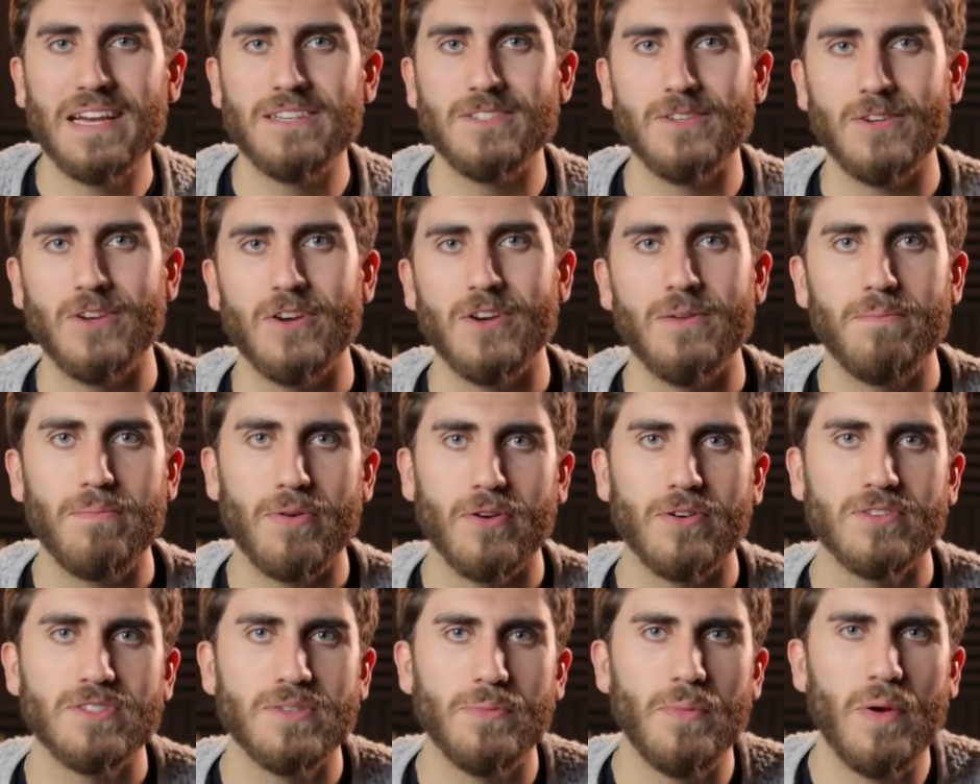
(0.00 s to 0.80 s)
as a good
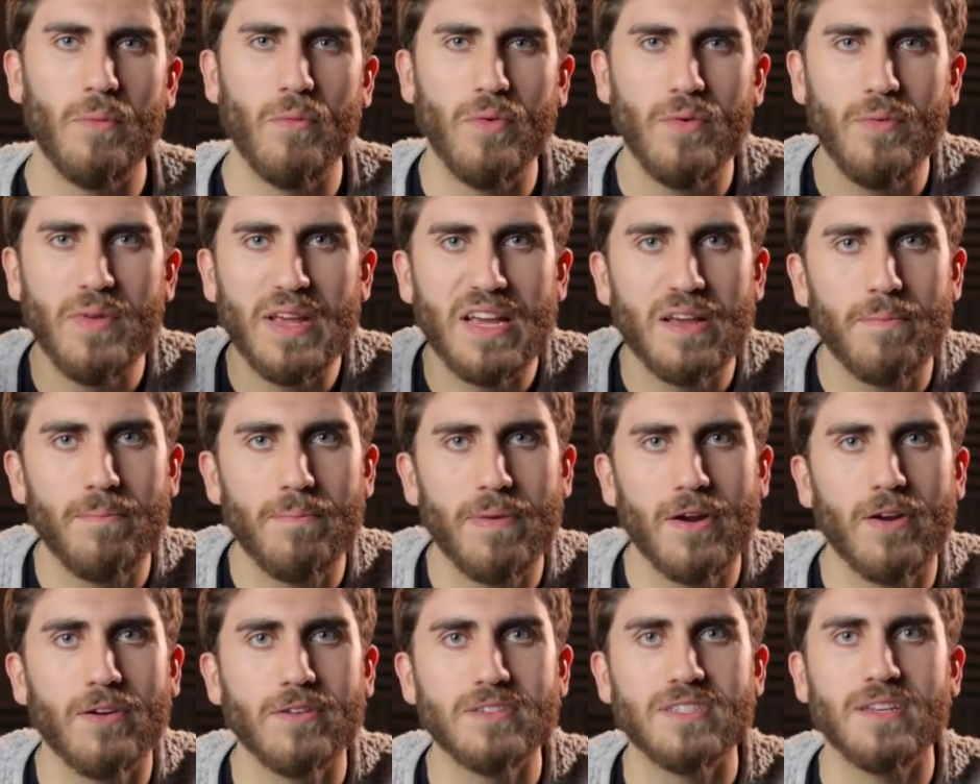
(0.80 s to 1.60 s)
person, but when we
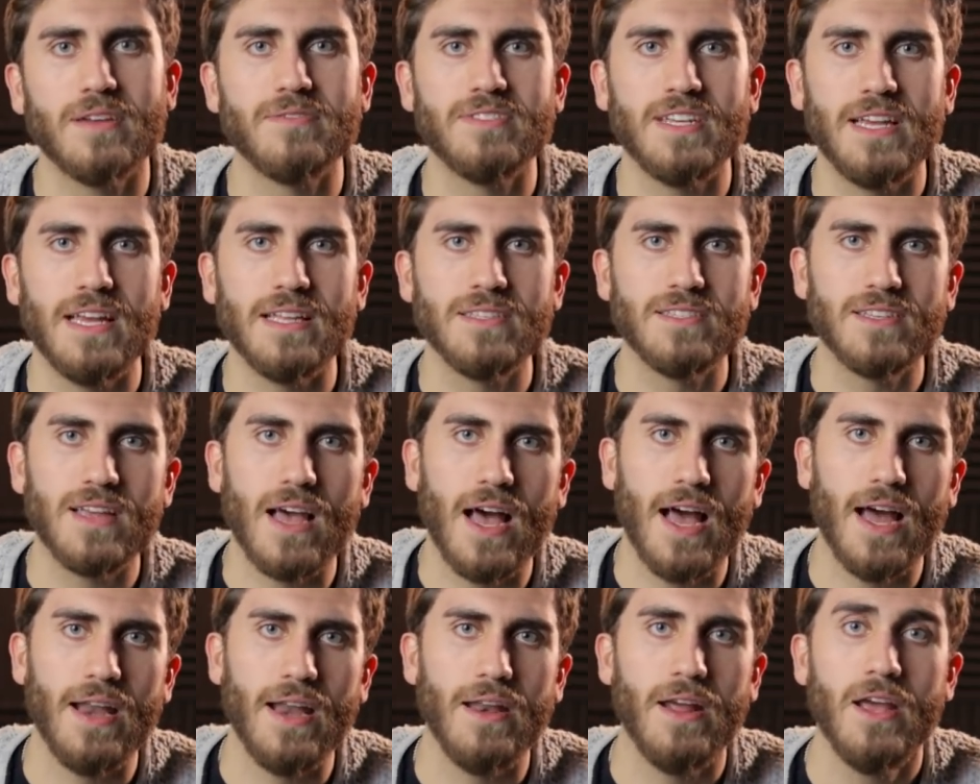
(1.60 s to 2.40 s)
compare ourselves against
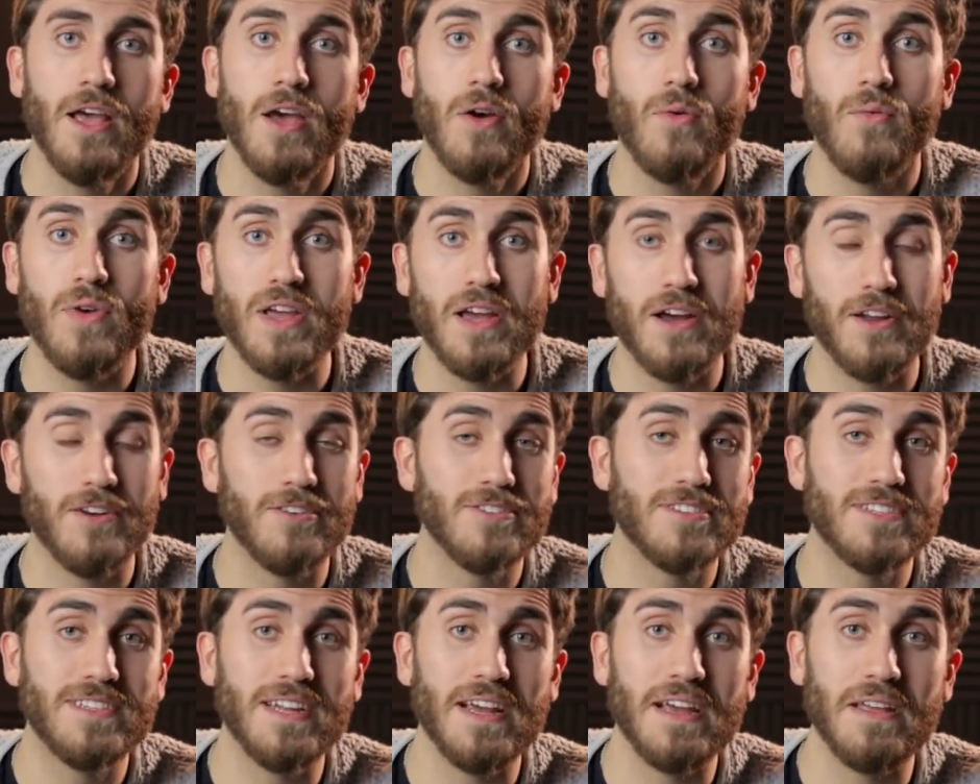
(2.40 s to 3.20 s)
God, we
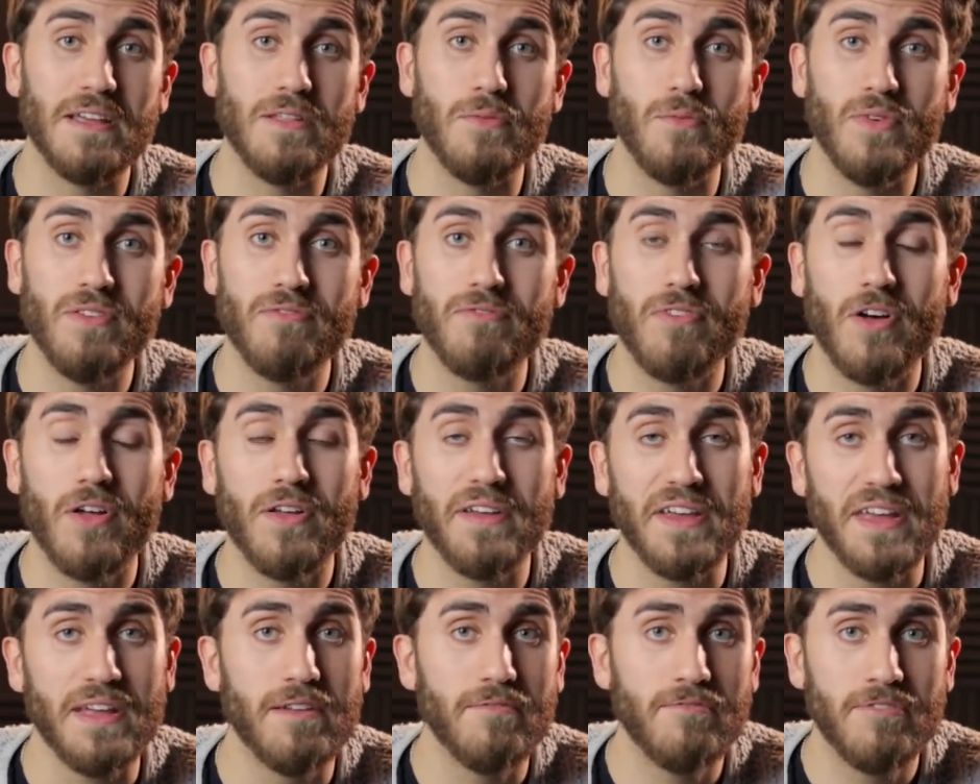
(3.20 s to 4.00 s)
understand that we
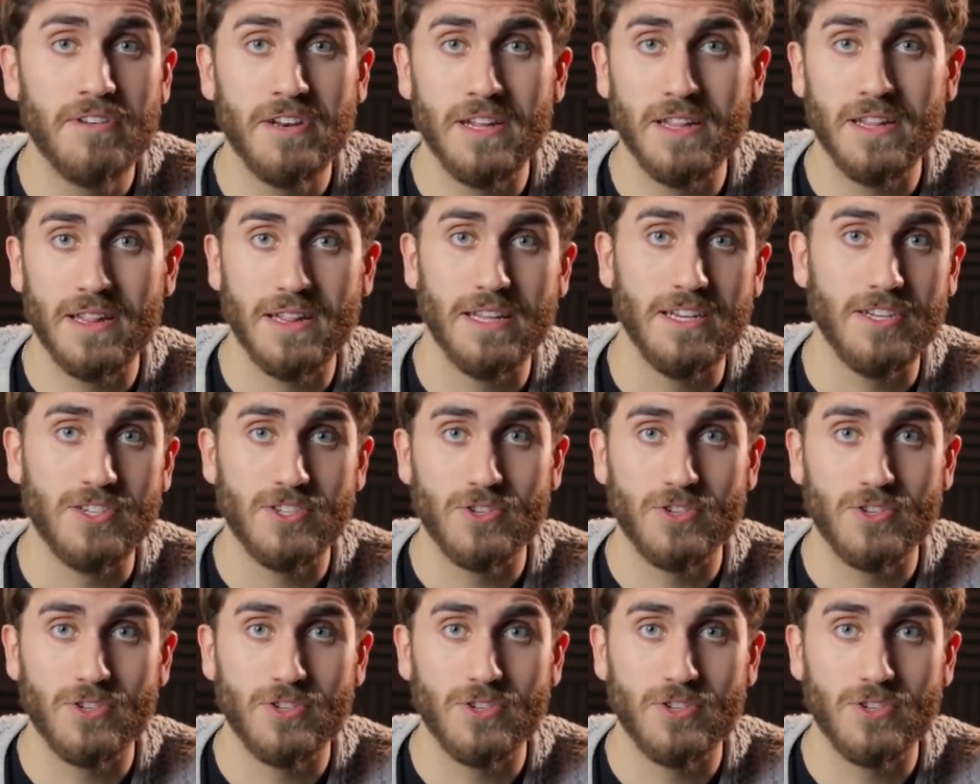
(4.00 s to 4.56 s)
fall infinitely